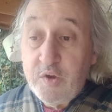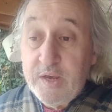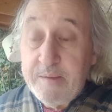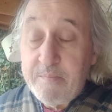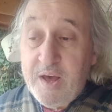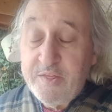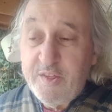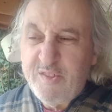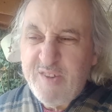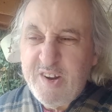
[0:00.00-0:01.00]
okay, the
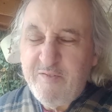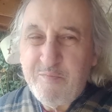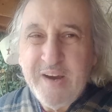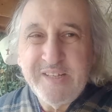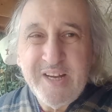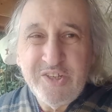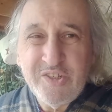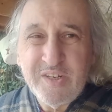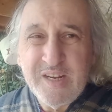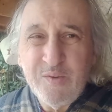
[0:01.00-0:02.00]
thread of my
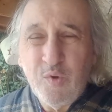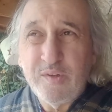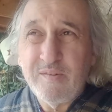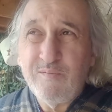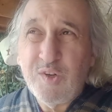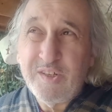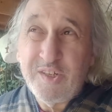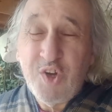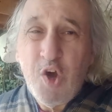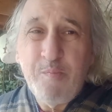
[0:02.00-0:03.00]
destiny, what
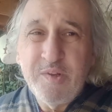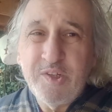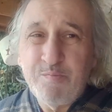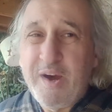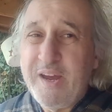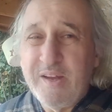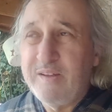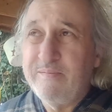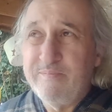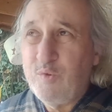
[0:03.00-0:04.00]
determines my
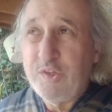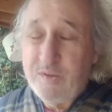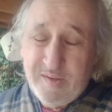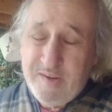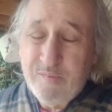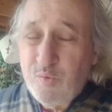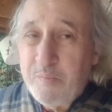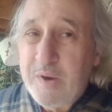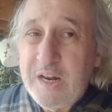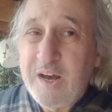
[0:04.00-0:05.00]
what
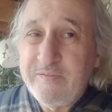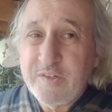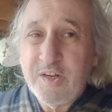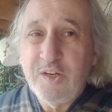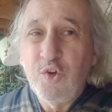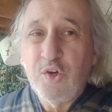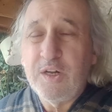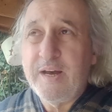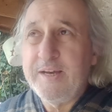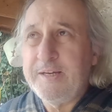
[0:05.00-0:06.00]
my life's going to look
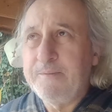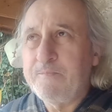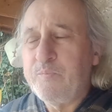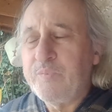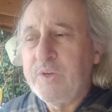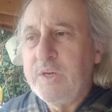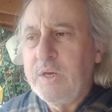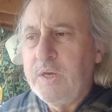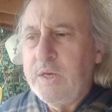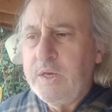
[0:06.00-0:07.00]
like,
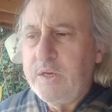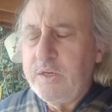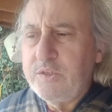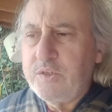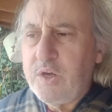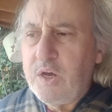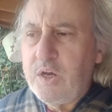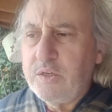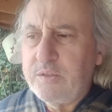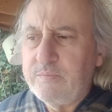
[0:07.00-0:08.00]
is
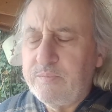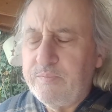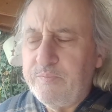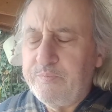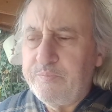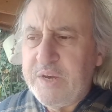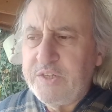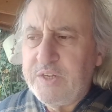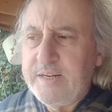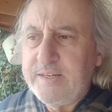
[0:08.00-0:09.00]

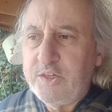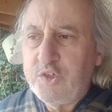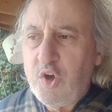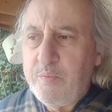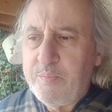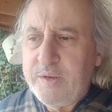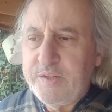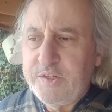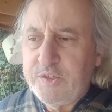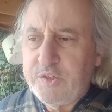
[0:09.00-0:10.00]
basically determined by
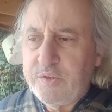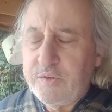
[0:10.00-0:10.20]
these,